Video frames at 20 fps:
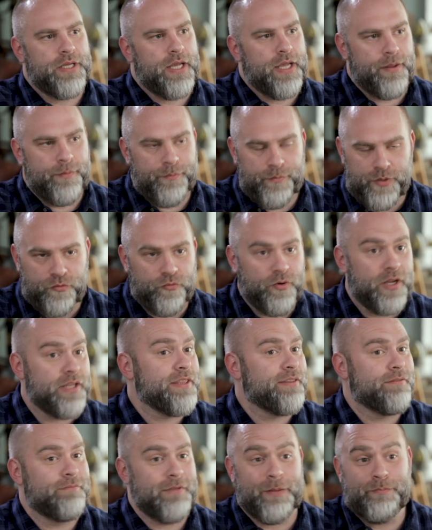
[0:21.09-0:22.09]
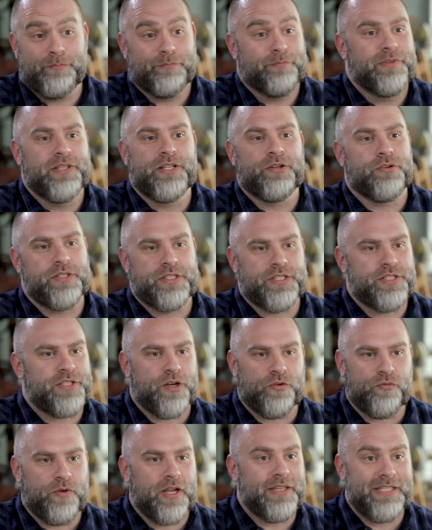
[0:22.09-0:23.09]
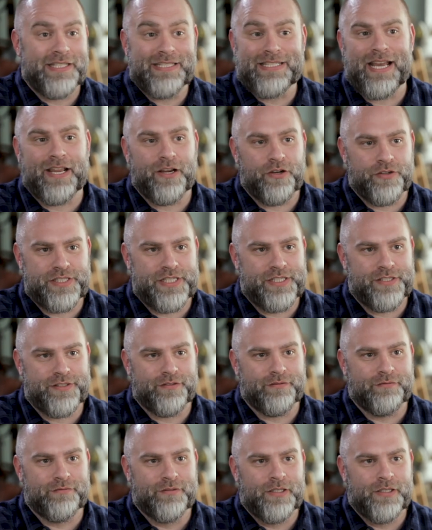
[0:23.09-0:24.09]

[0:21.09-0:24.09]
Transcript: I'm gonna write, I'm literally just gonna write the entire season